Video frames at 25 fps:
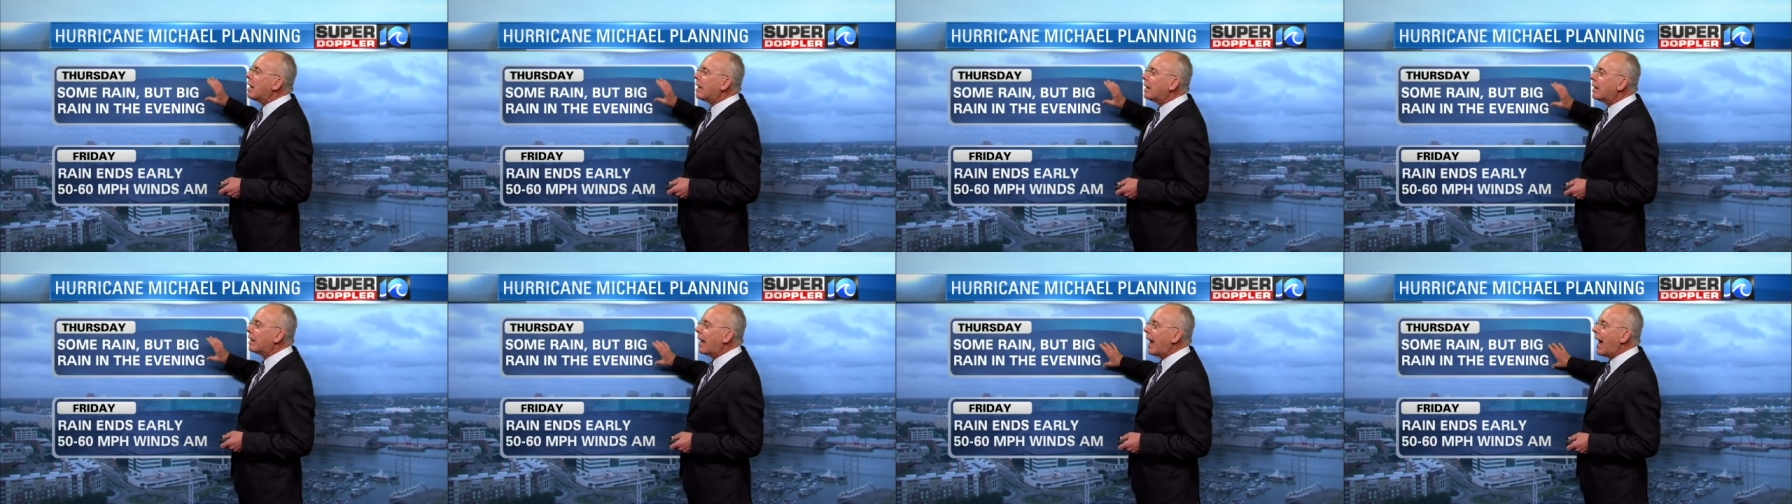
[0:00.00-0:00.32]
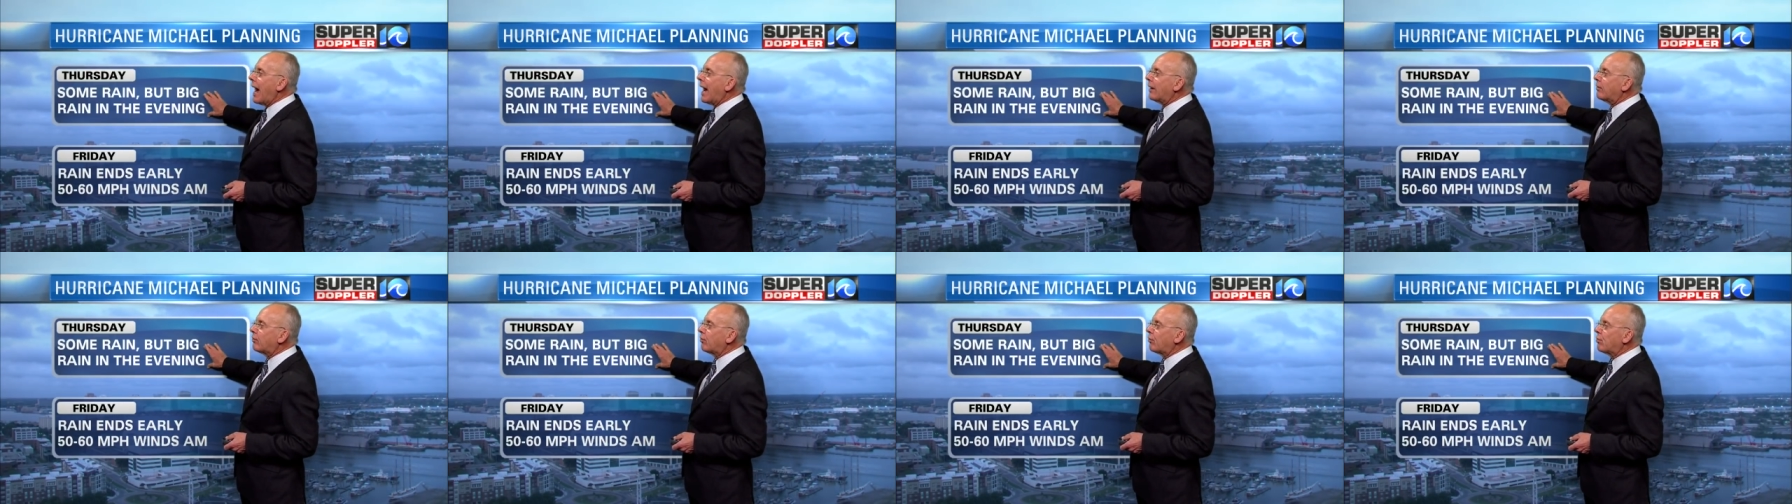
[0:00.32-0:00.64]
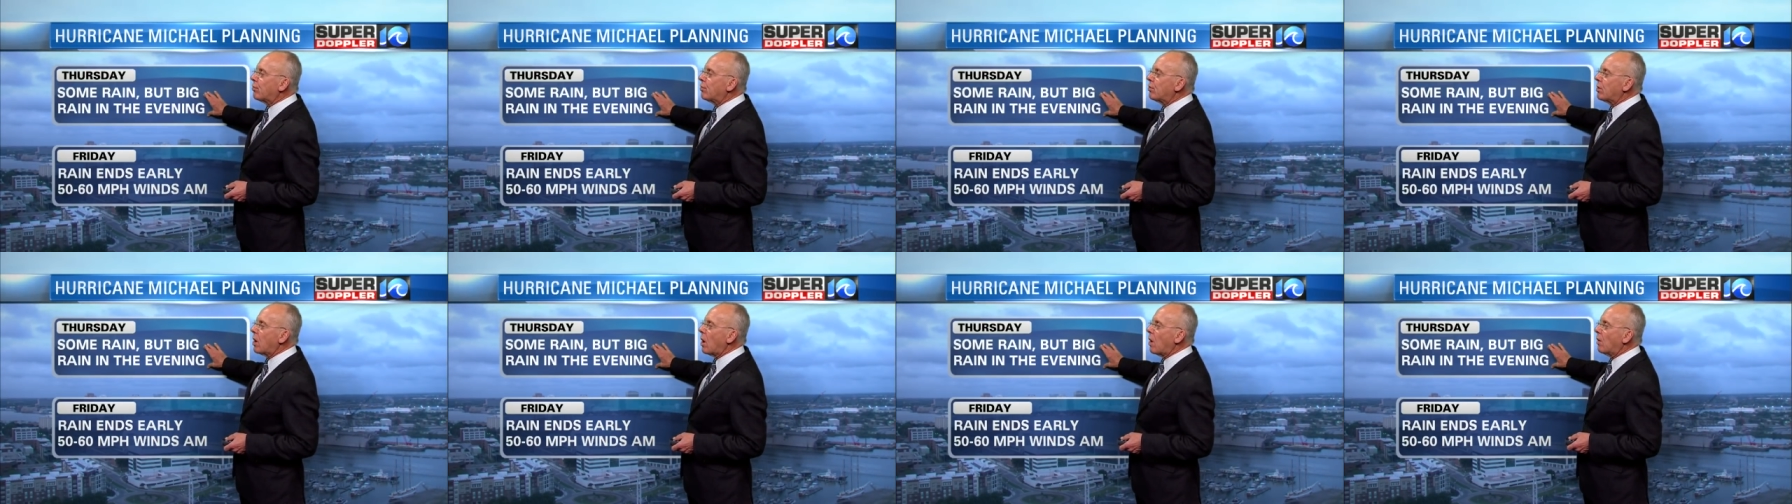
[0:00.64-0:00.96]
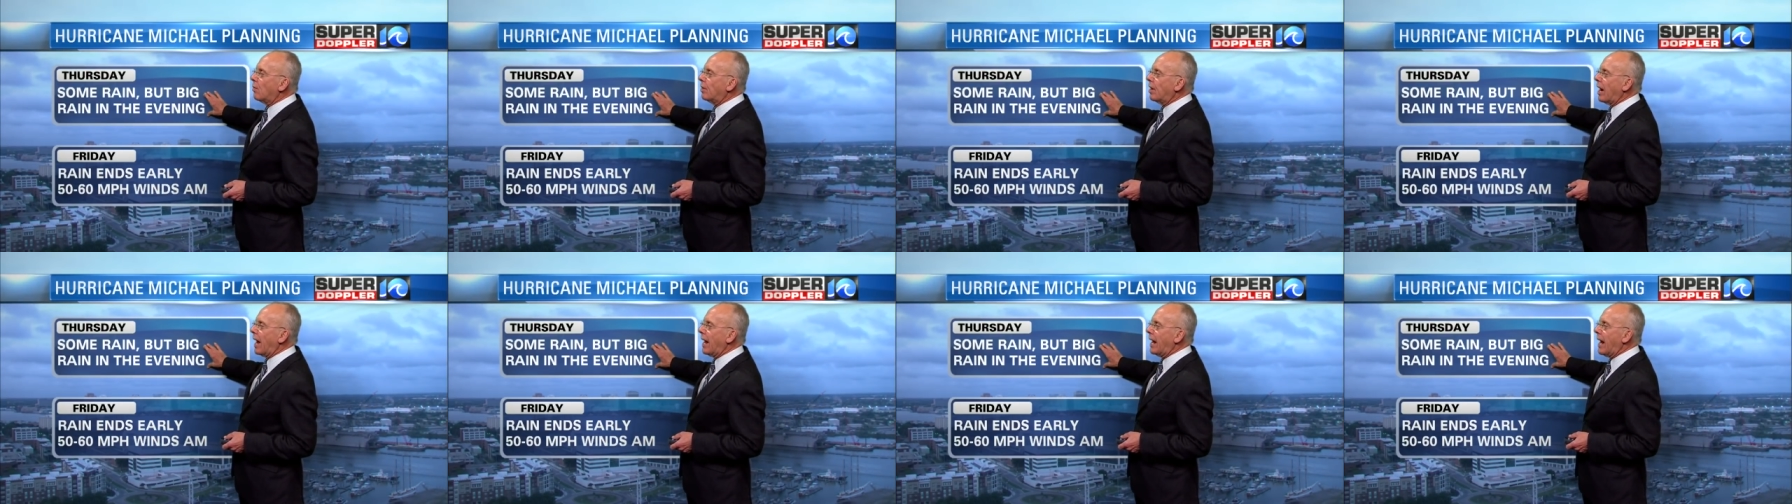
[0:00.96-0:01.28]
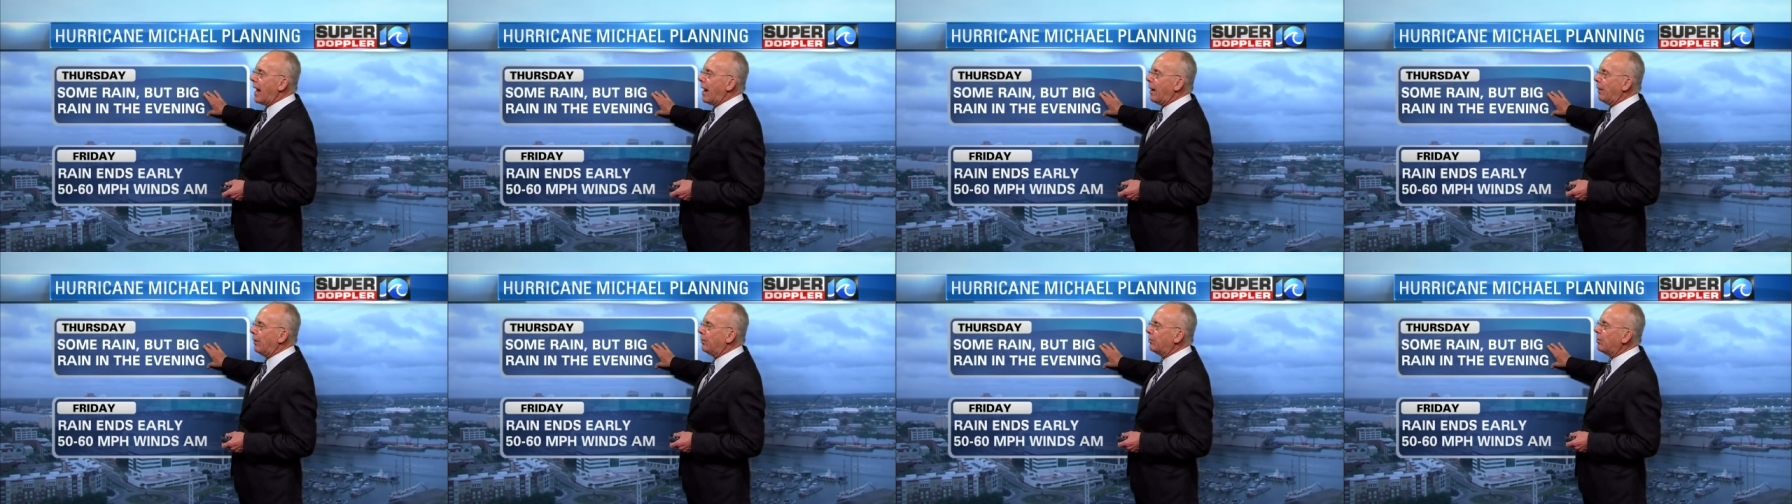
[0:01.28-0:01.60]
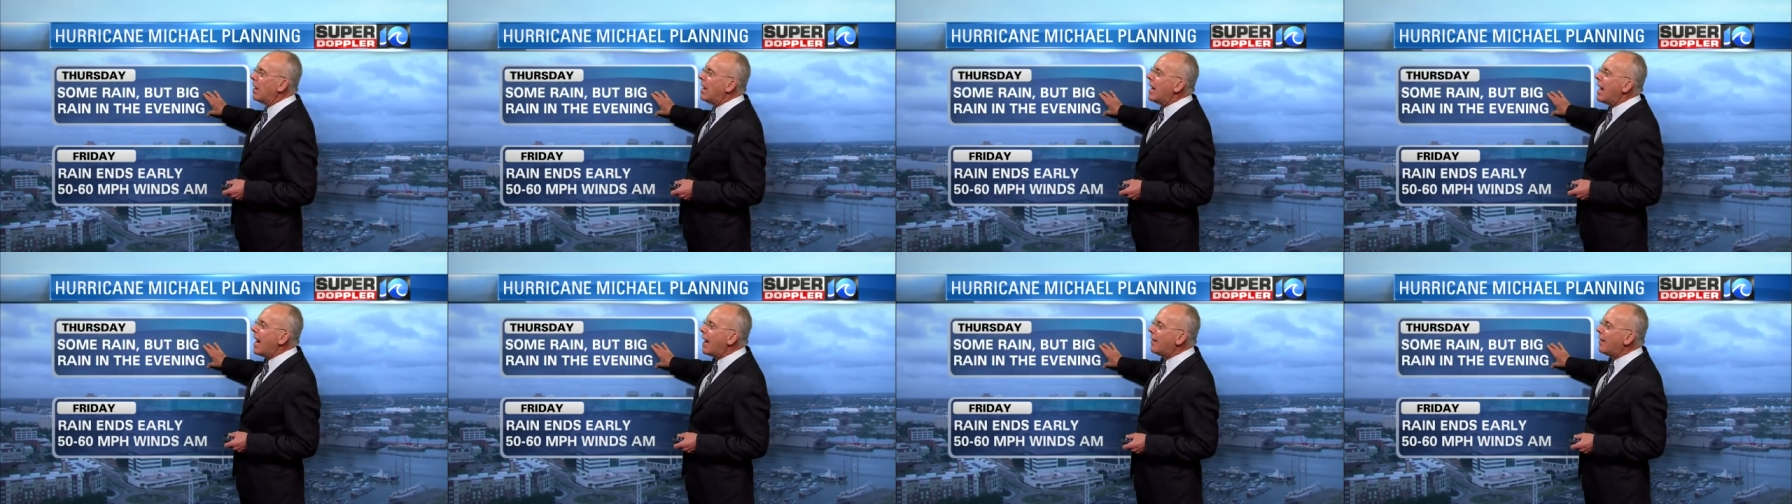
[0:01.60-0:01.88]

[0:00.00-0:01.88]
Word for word: lasts through the overnight hours,